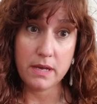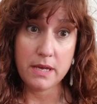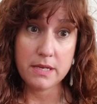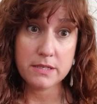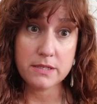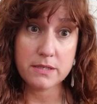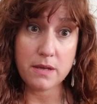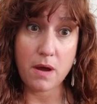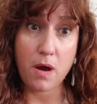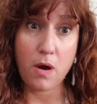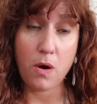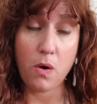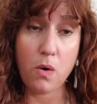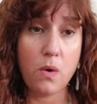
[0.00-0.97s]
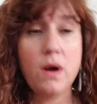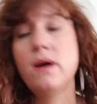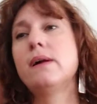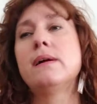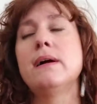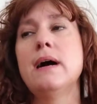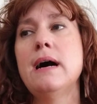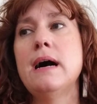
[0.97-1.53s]
so
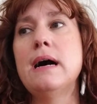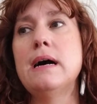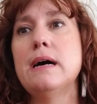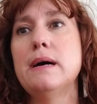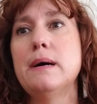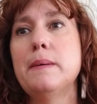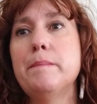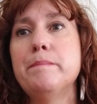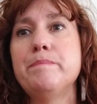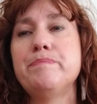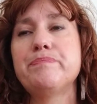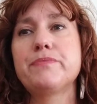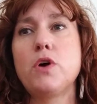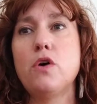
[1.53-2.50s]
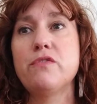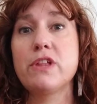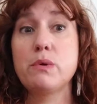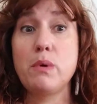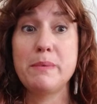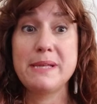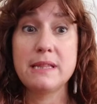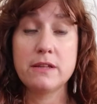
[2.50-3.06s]
um, hopefully
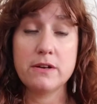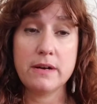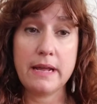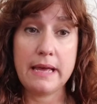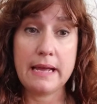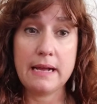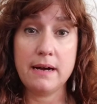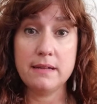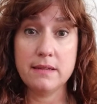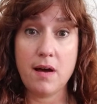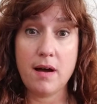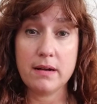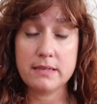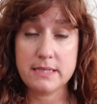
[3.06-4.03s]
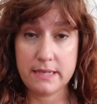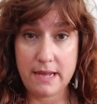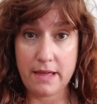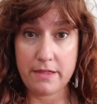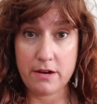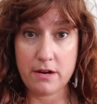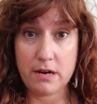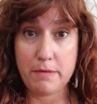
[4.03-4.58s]
we'll be learning along
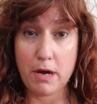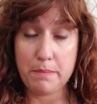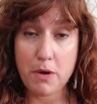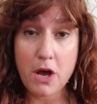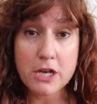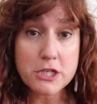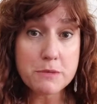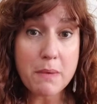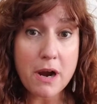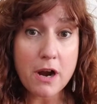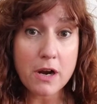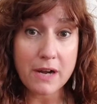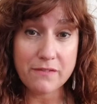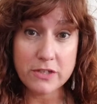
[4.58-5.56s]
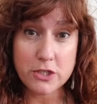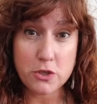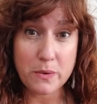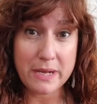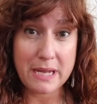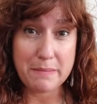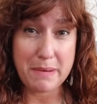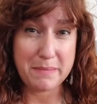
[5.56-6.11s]
together about Poshmark. I've been
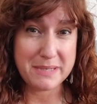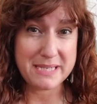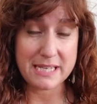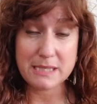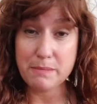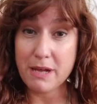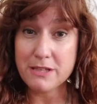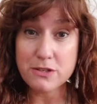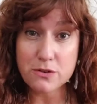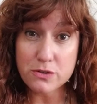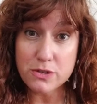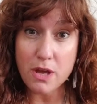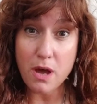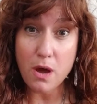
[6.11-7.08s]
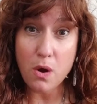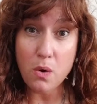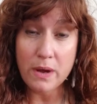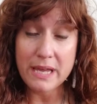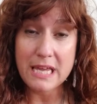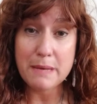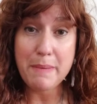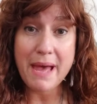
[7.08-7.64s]
doing it maybe six months or so.
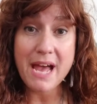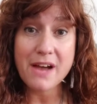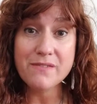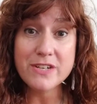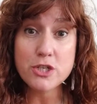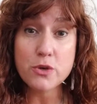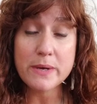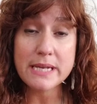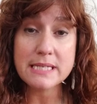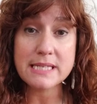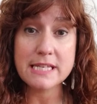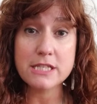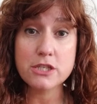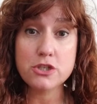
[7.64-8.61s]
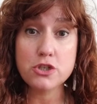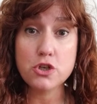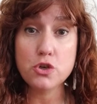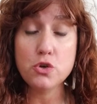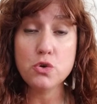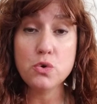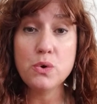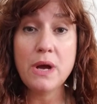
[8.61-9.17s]
eBay I've been doing since
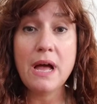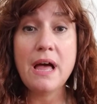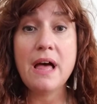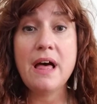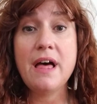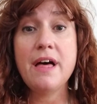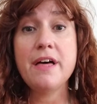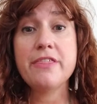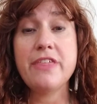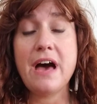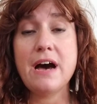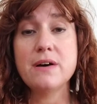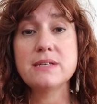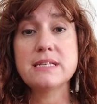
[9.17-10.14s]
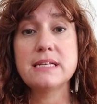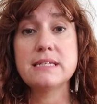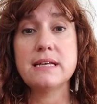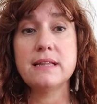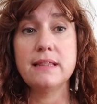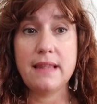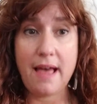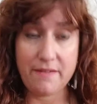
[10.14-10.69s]

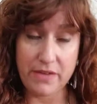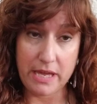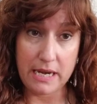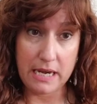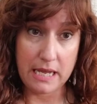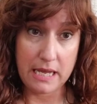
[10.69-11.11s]
2011.